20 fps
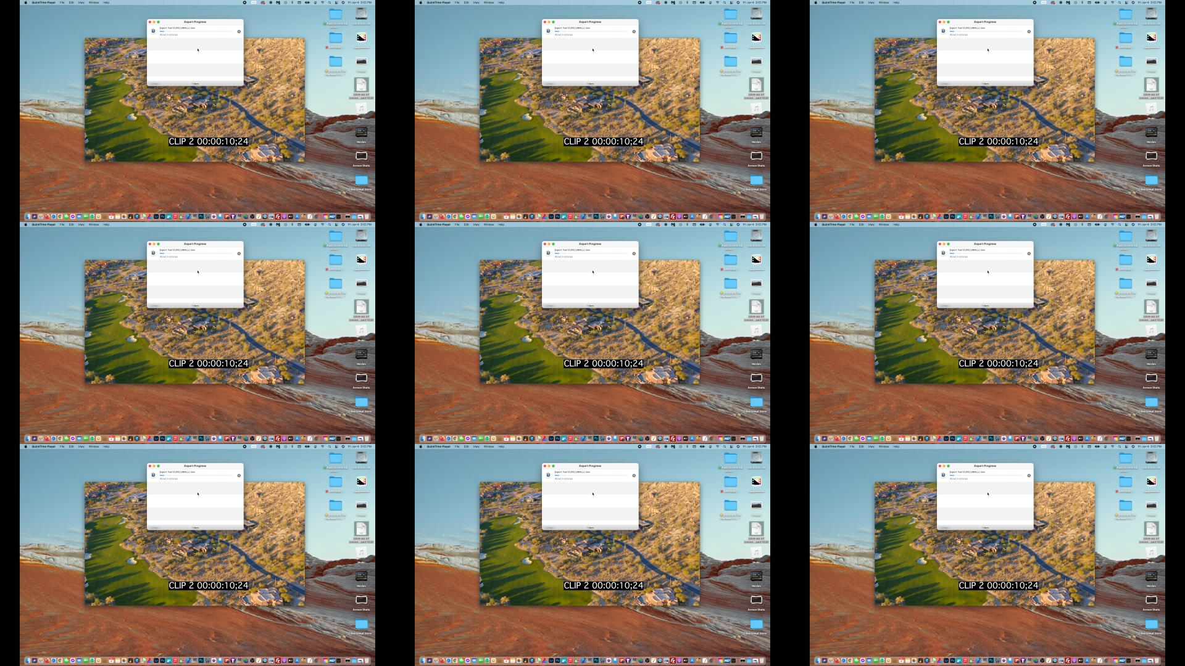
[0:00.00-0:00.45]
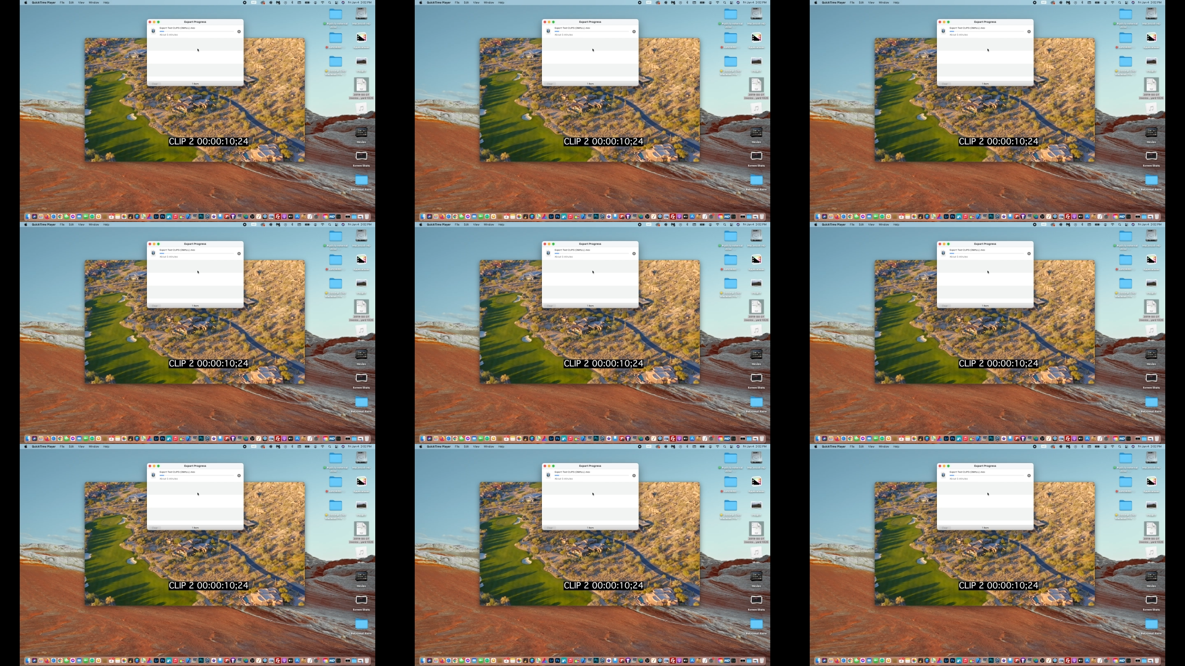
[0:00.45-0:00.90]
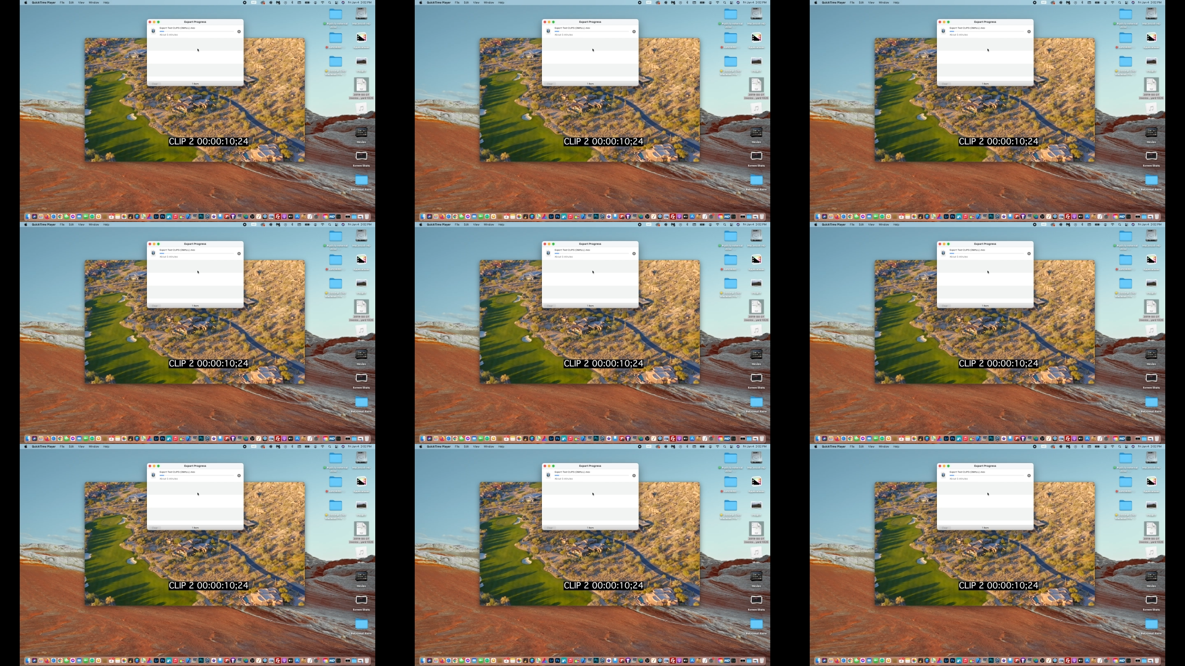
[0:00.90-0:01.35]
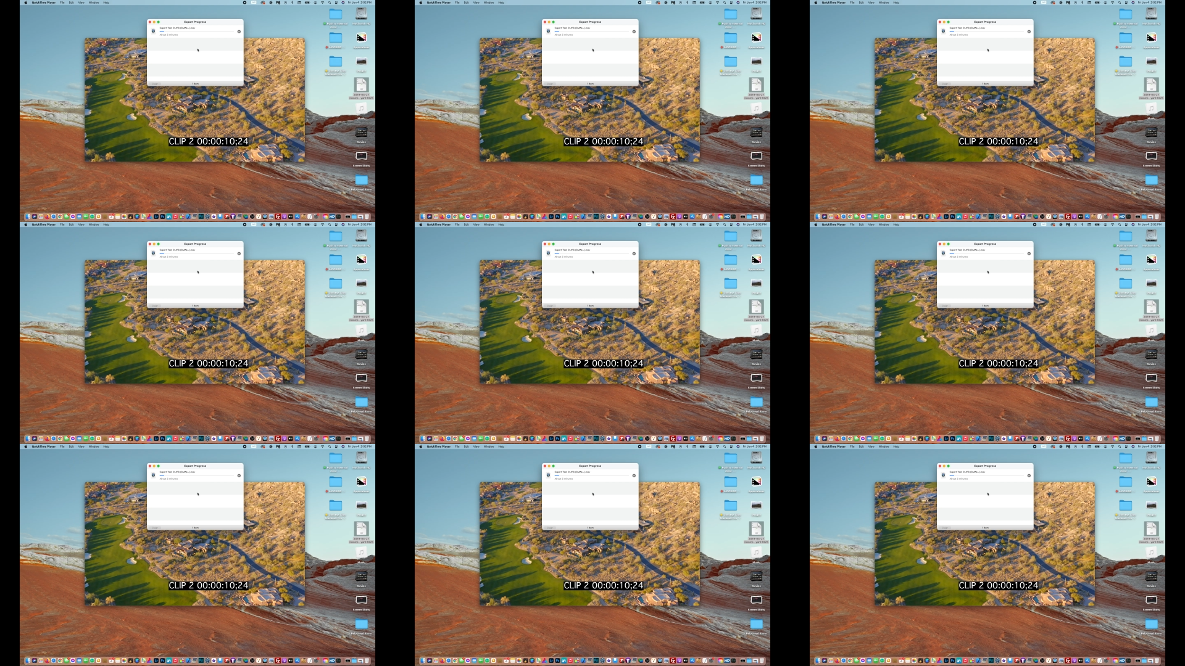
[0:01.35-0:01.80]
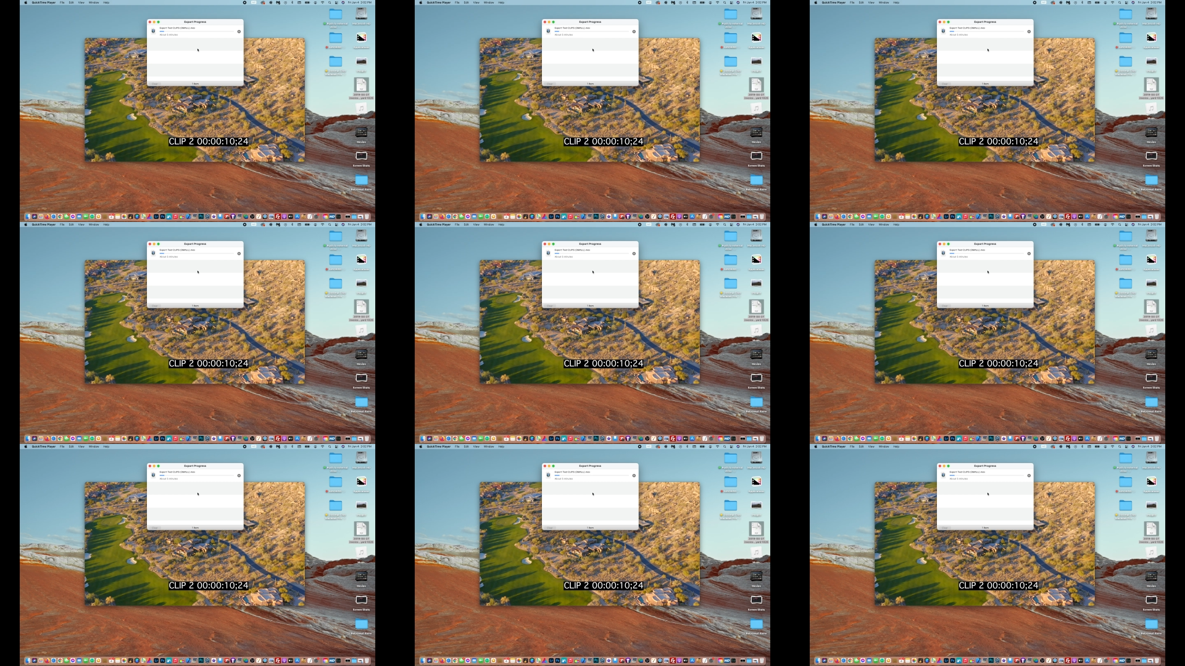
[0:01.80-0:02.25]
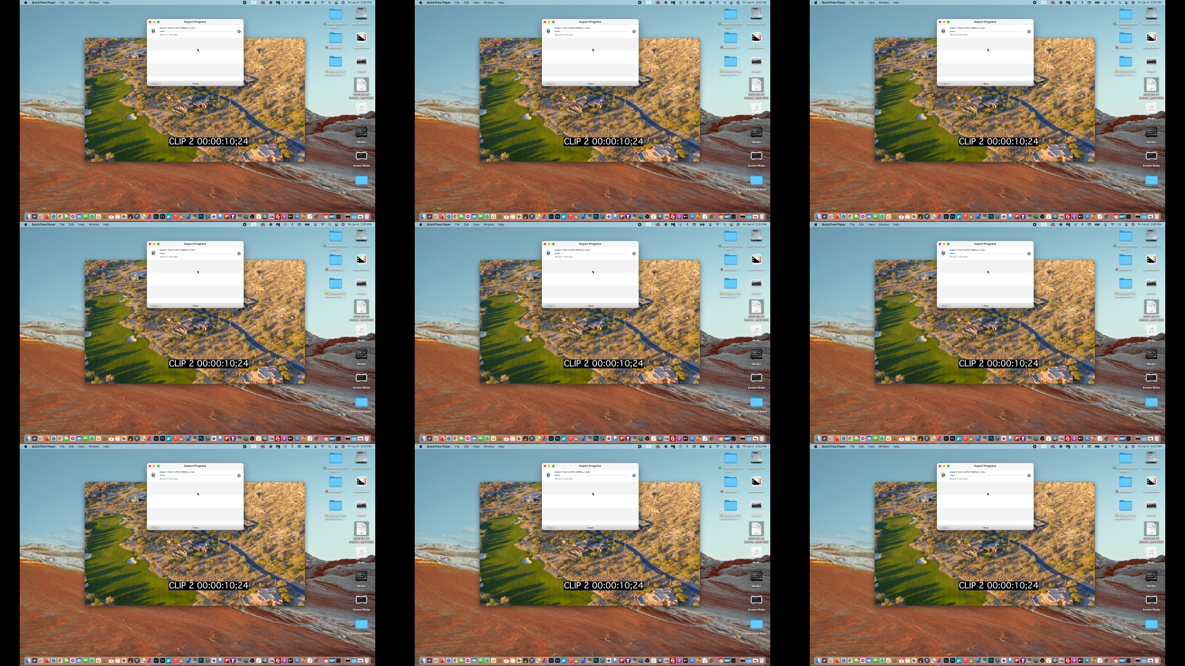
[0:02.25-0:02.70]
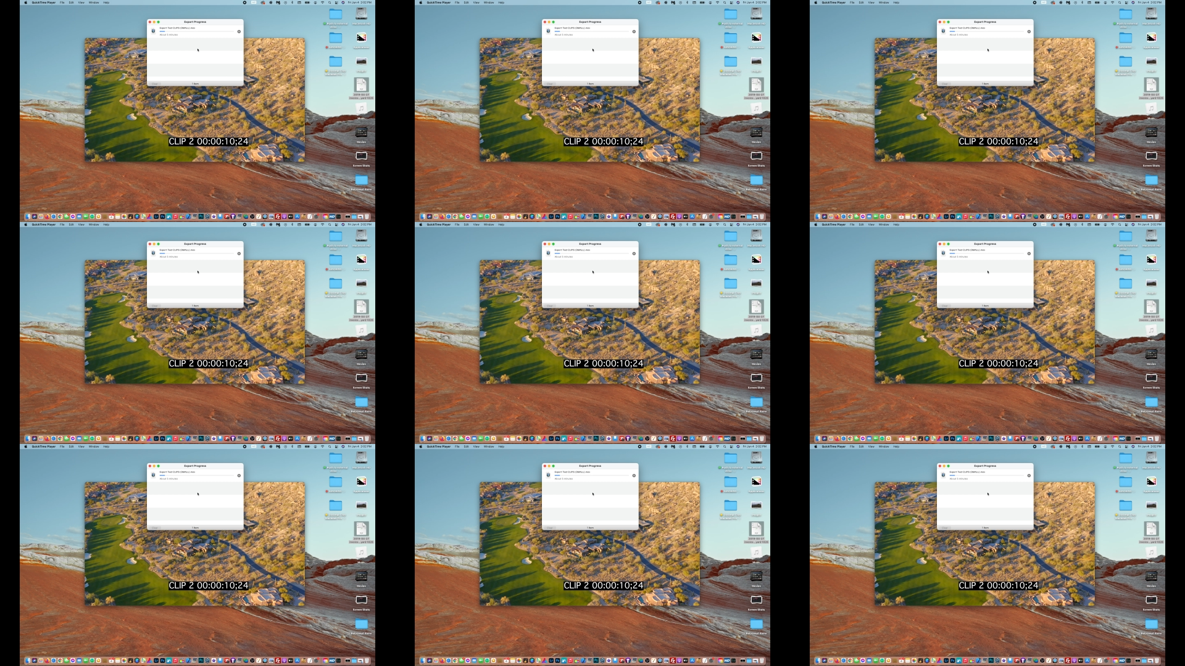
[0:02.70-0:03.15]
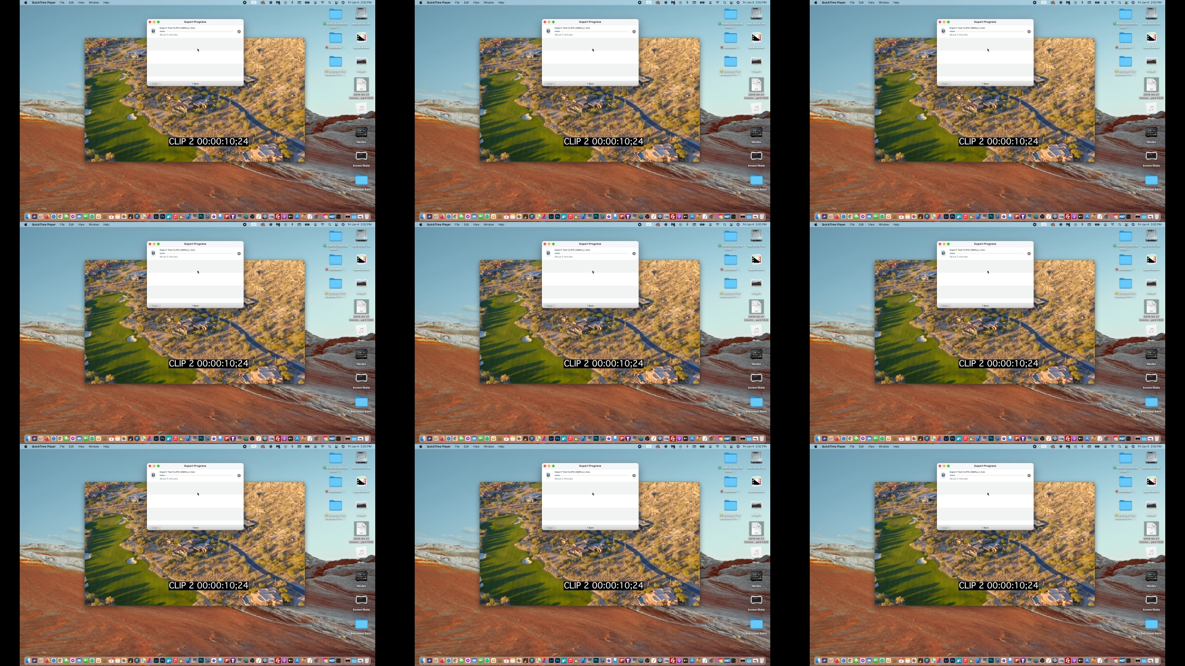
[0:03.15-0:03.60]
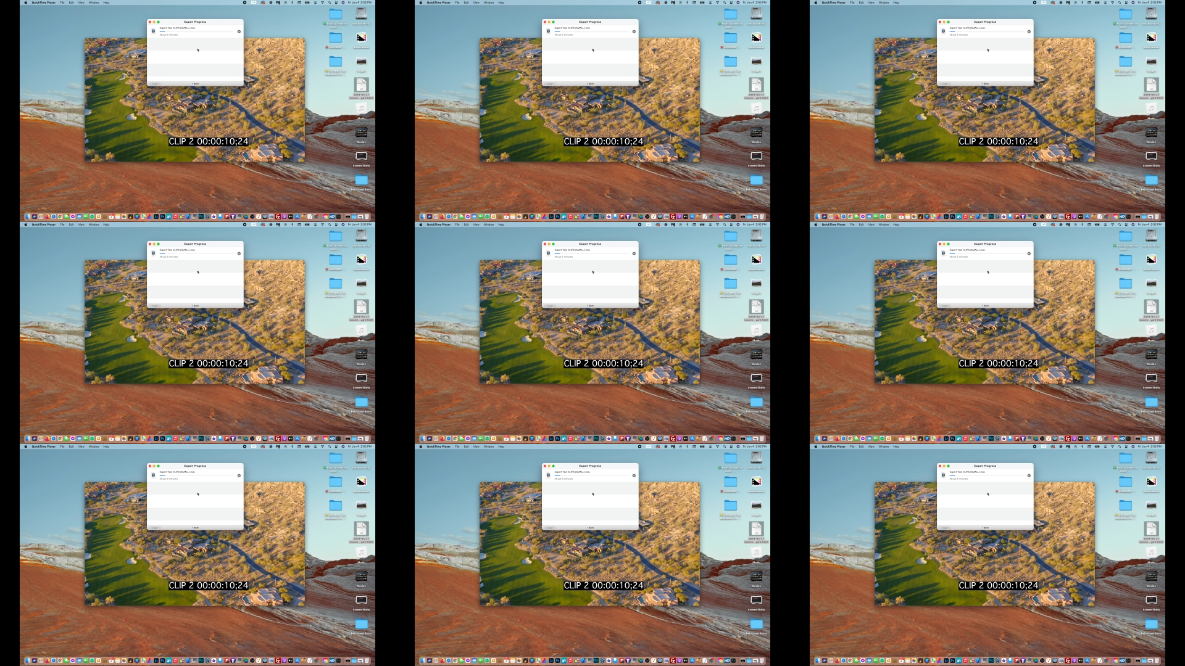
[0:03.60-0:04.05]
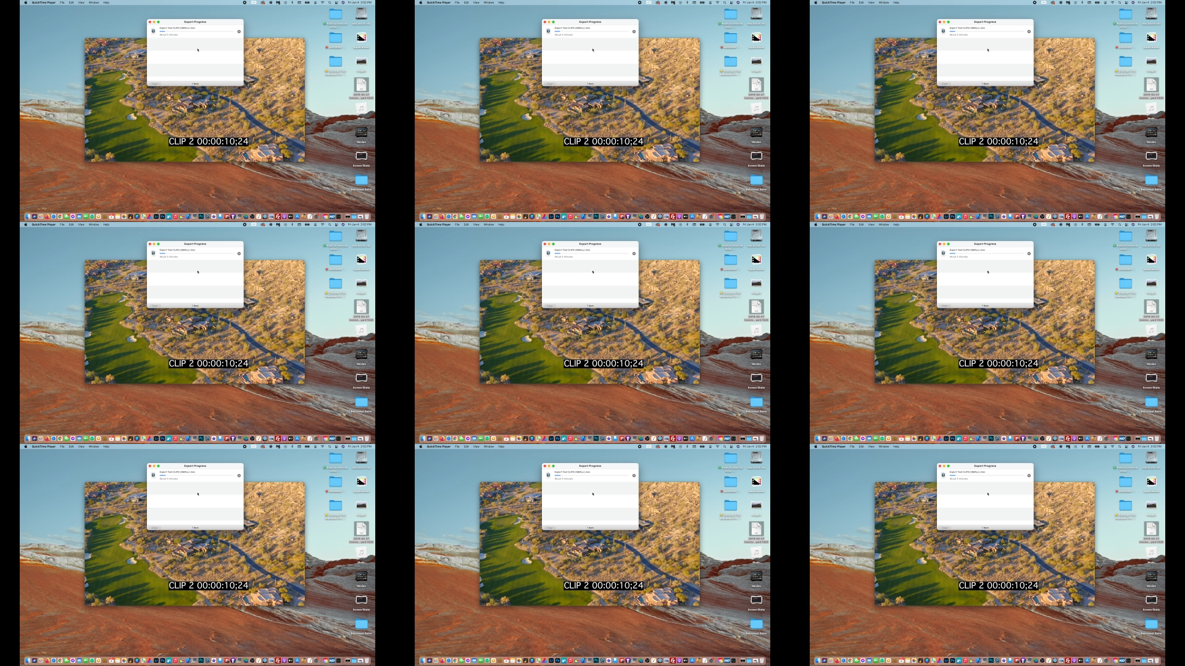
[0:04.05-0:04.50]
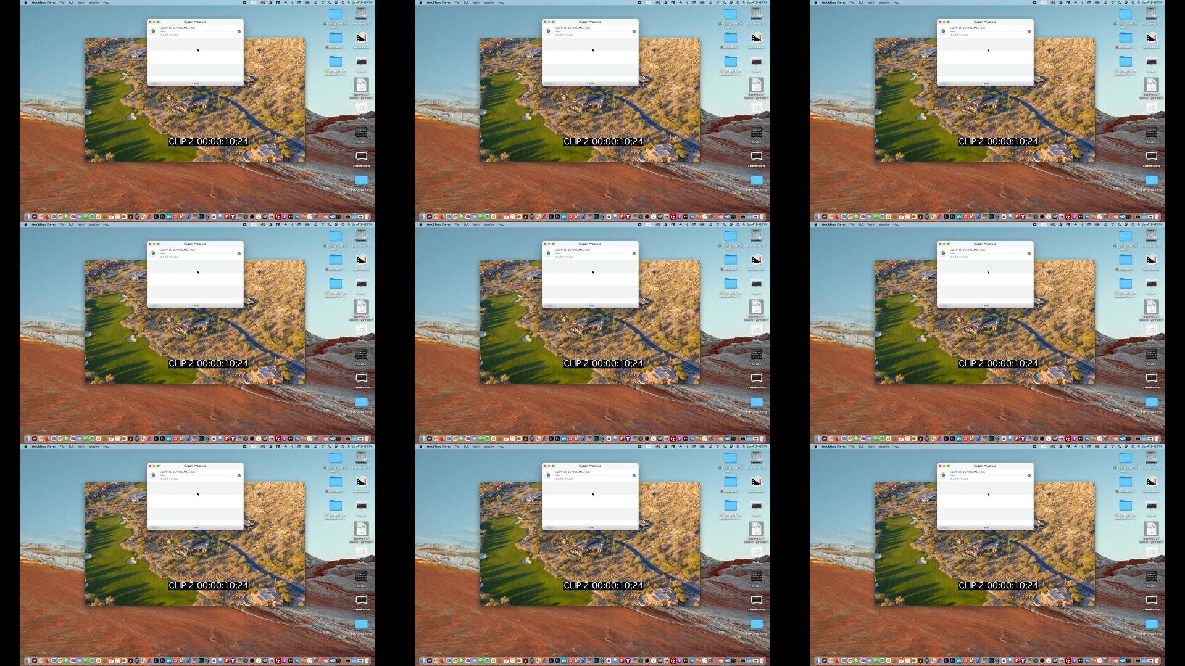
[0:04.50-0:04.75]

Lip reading: (no speaker visible)